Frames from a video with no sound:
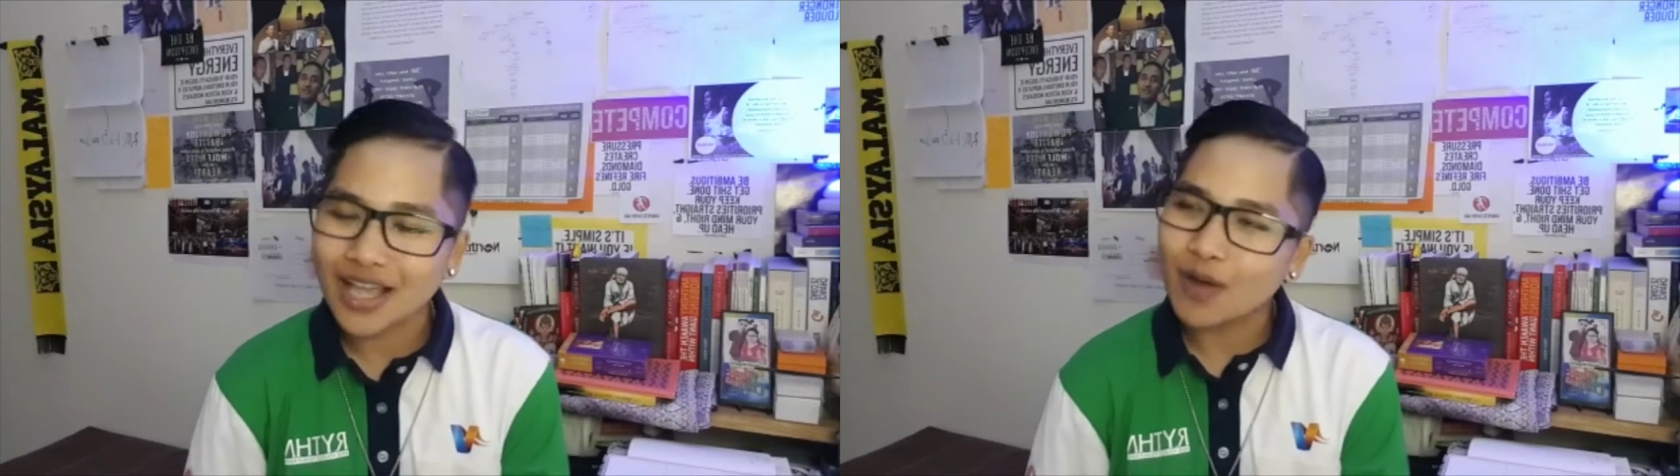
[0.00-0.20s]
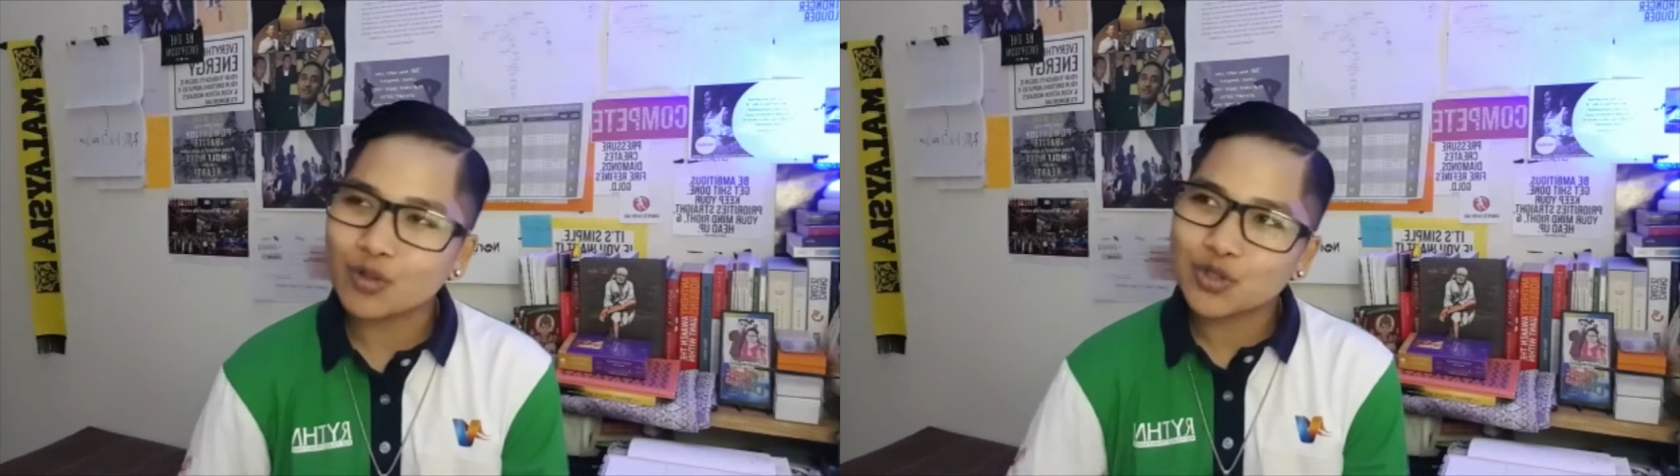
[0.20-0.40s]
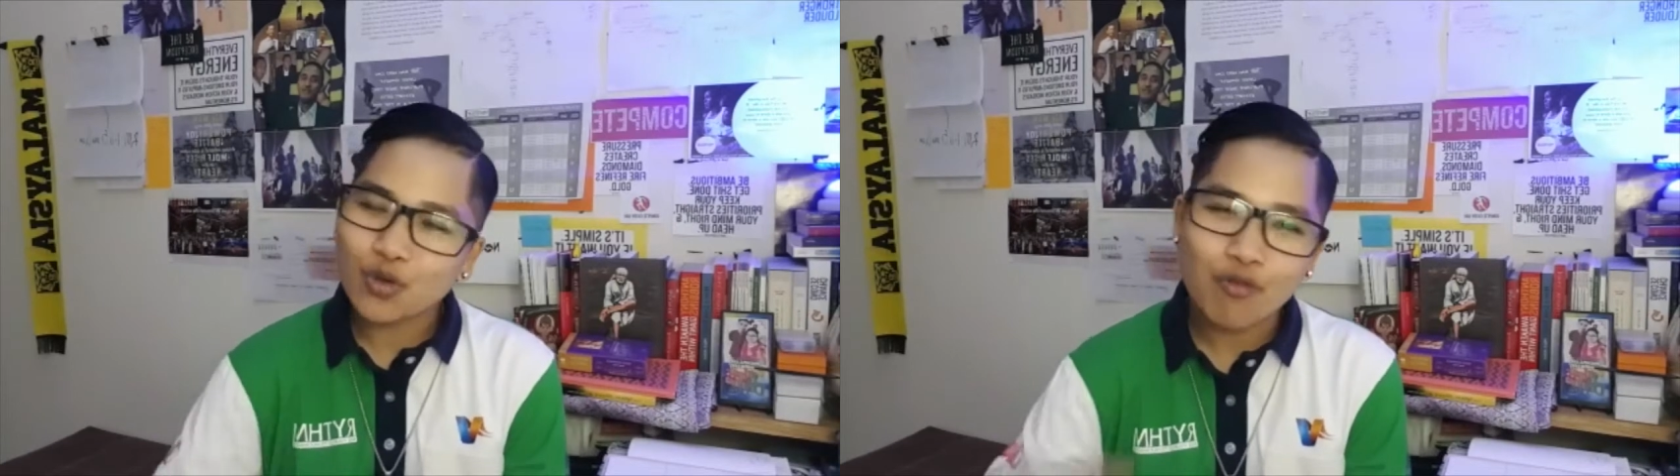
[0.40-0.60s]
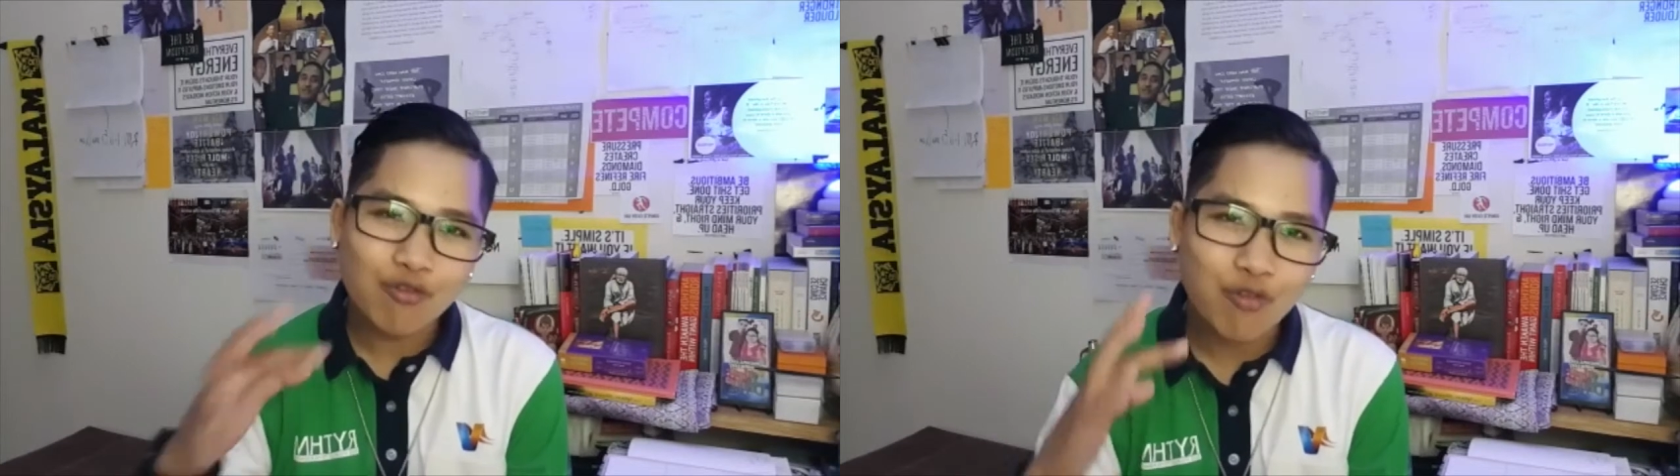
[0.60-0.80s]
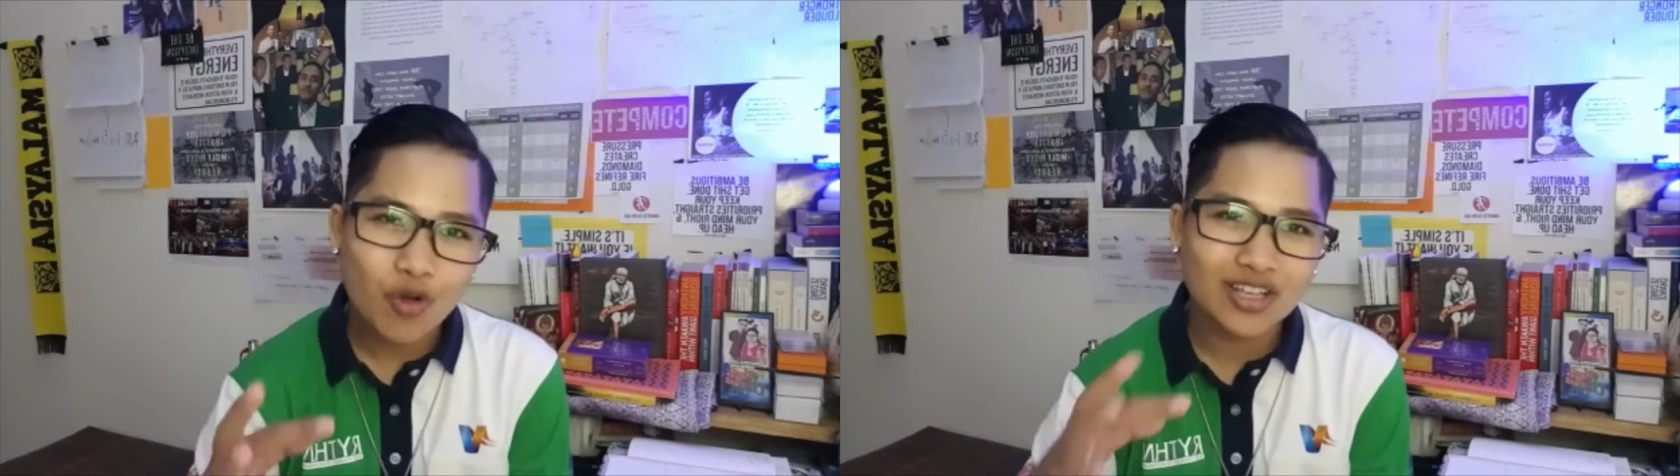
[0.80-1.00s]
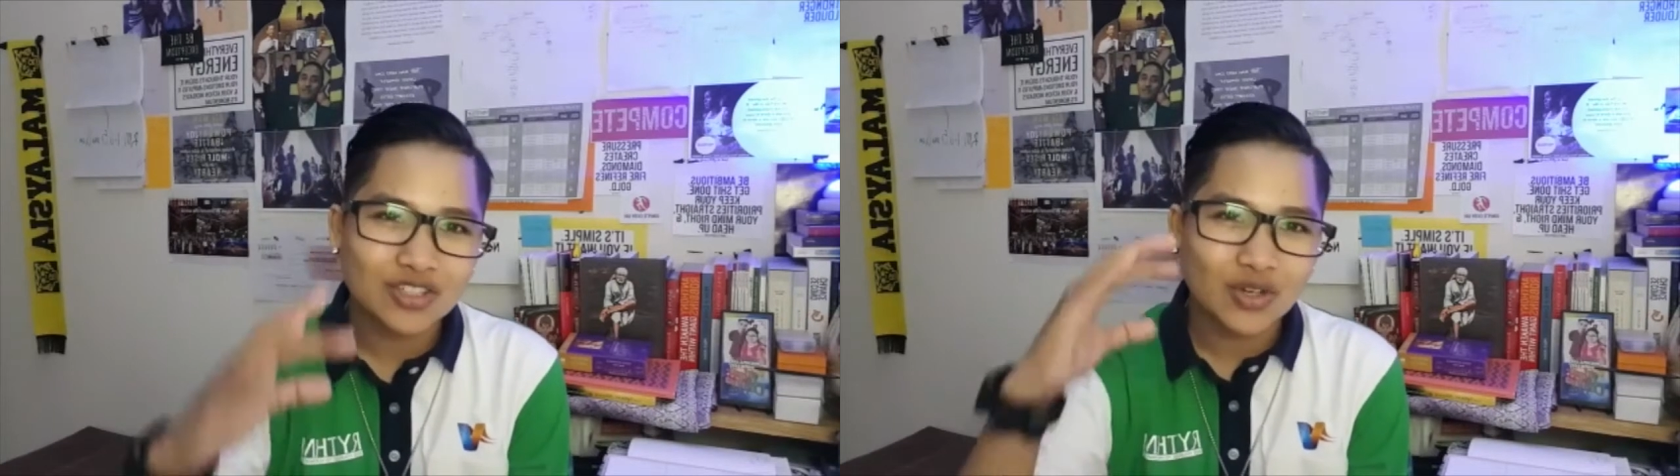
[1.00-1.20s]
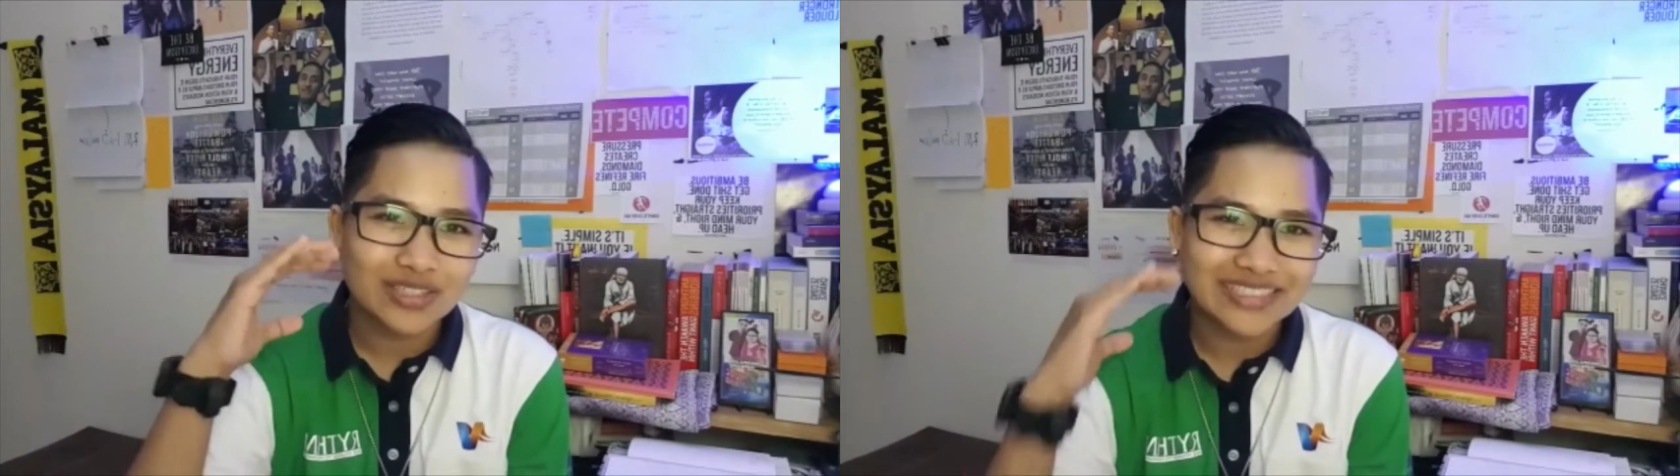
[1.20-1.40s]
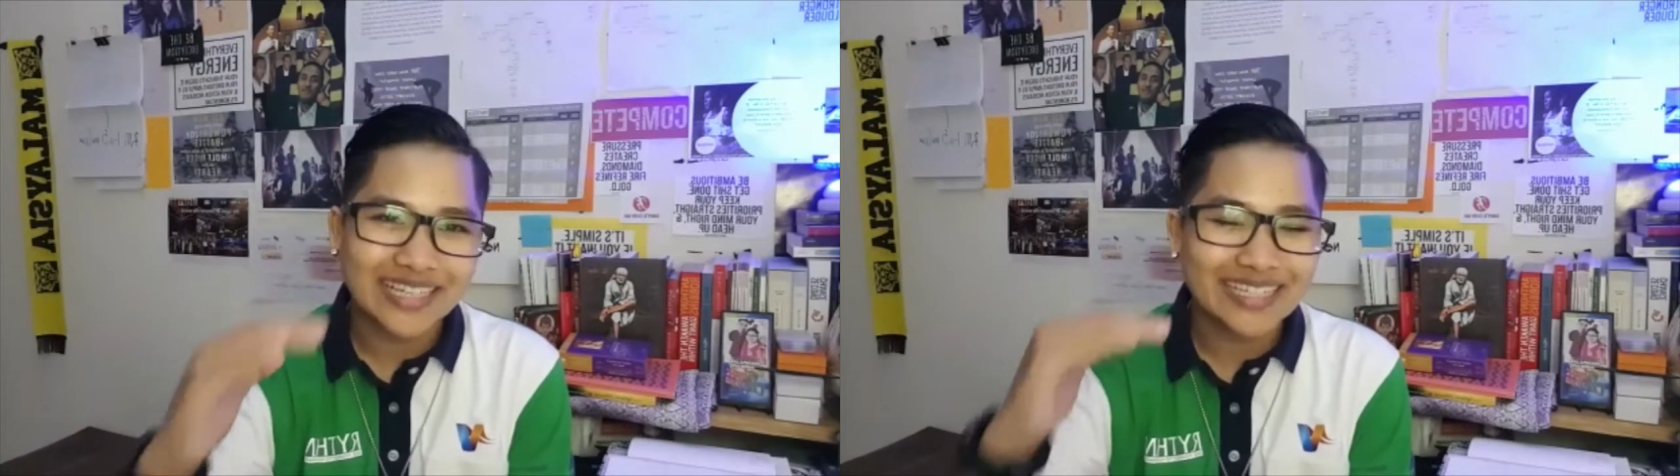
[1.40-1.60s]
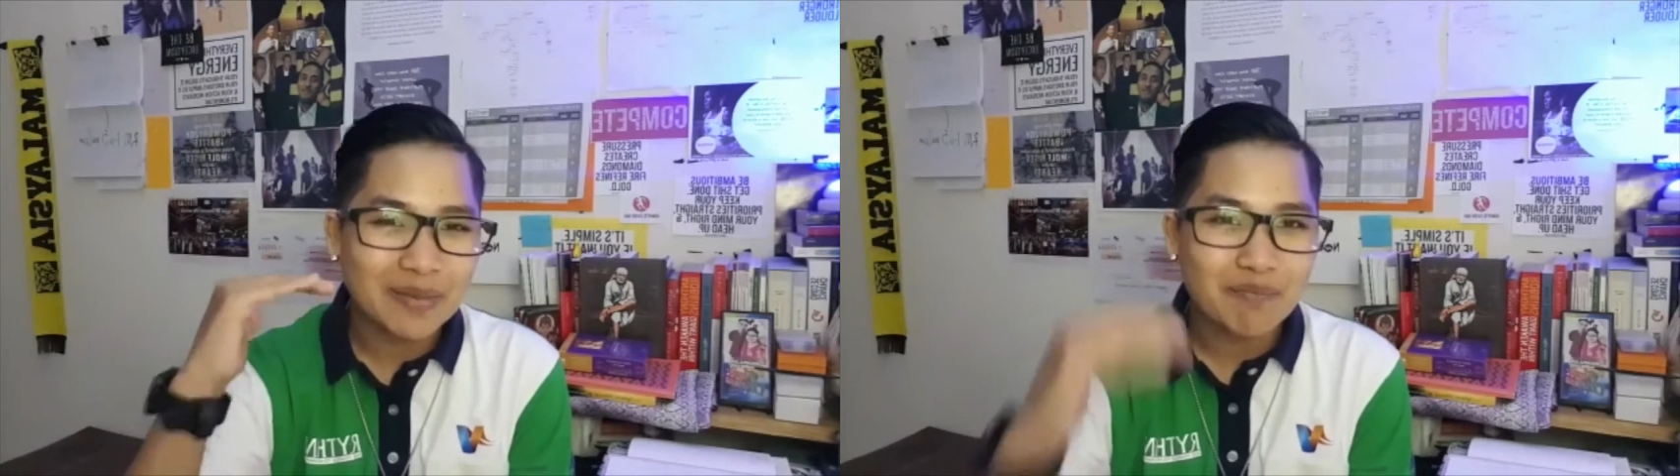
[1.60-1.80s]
I was so focused on getting